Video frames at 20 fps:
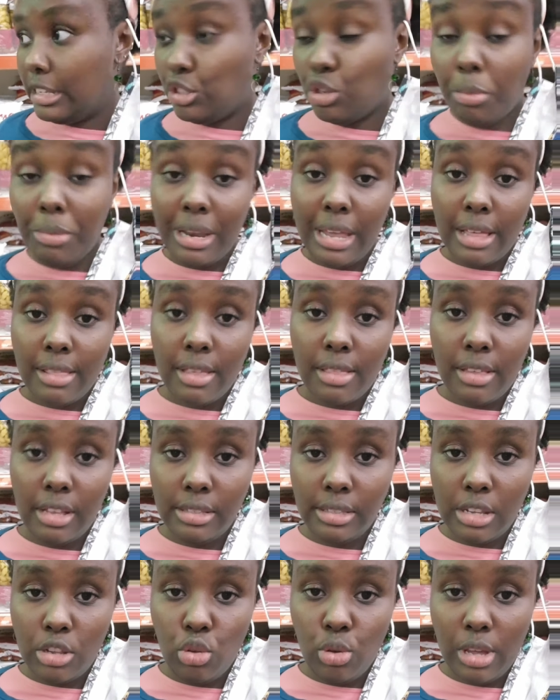There's so many other
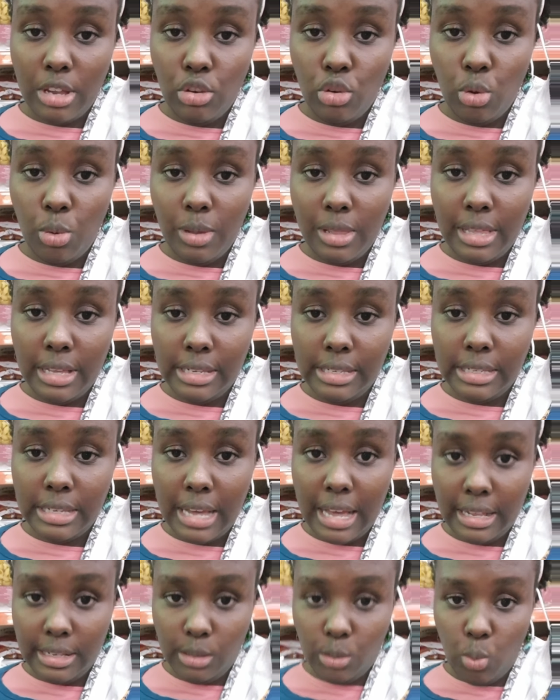things that you can do with it
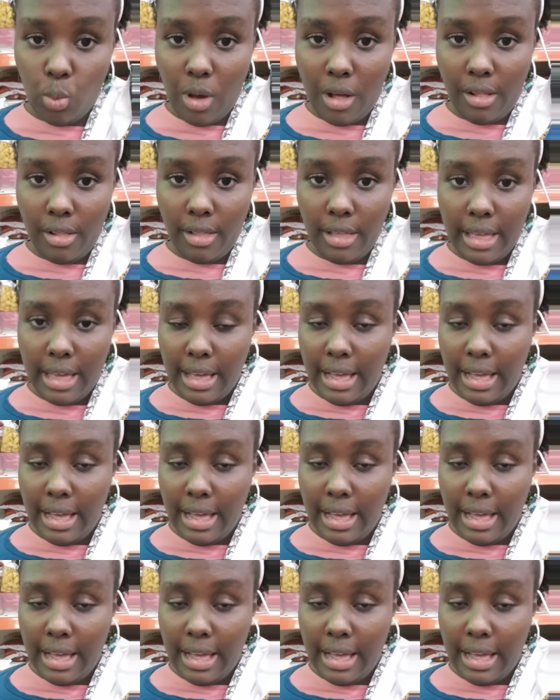as well.